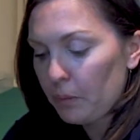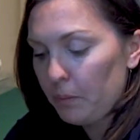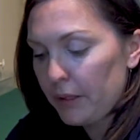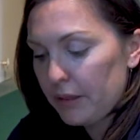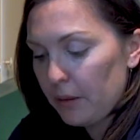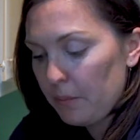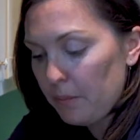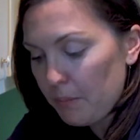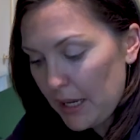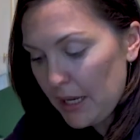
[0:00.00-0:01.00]
But the
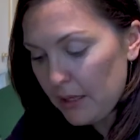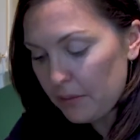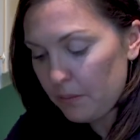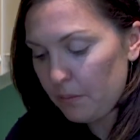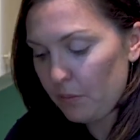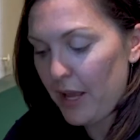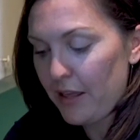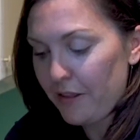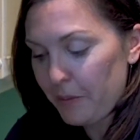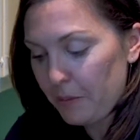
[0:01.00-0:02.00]
main way
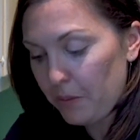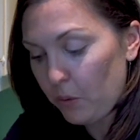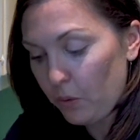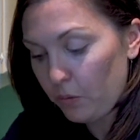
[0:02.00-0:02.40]
that people